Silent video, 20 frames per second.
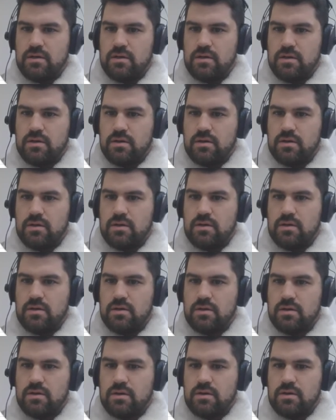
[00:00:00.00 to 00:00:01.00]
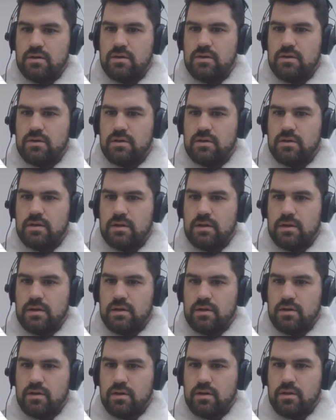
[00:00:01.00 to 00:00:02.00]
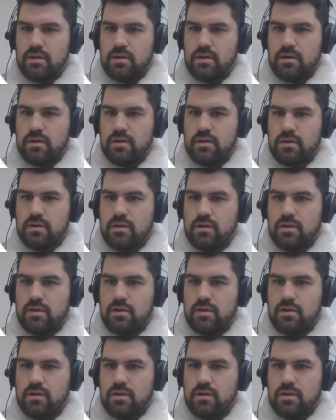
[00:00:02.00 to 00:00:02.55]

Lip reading: Nobody speaks.